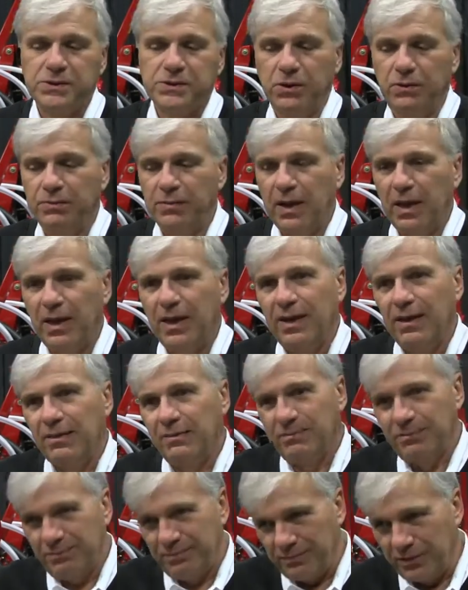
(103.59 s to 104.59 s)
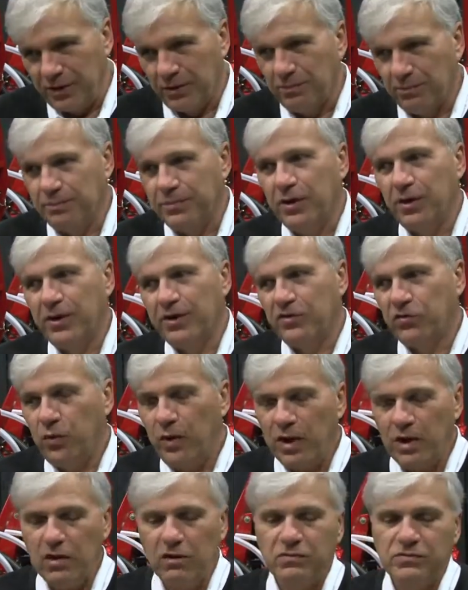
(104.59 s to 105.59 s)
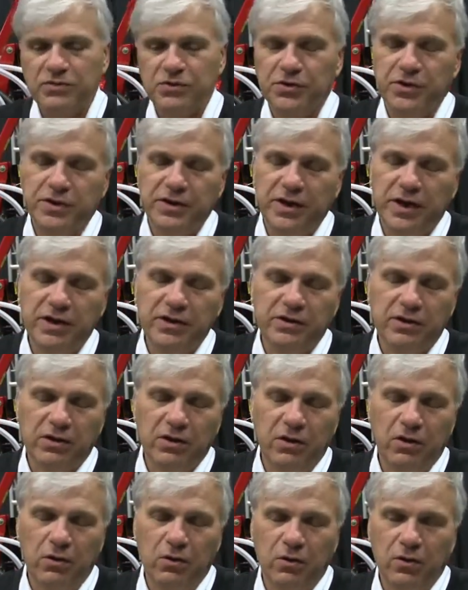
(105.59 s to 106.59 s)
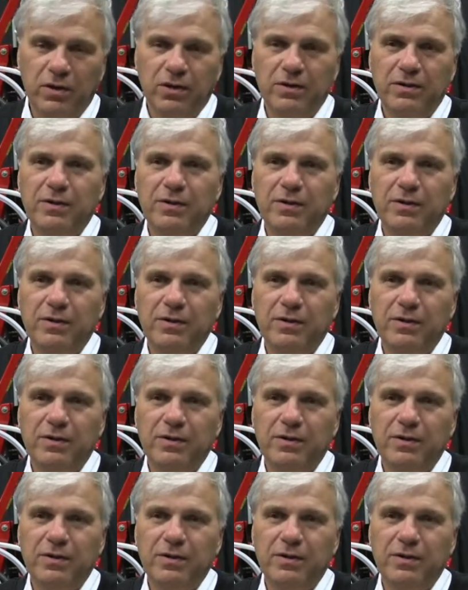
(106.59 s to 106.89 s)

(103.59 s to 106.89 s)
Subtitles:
So you're at 12, so you need to go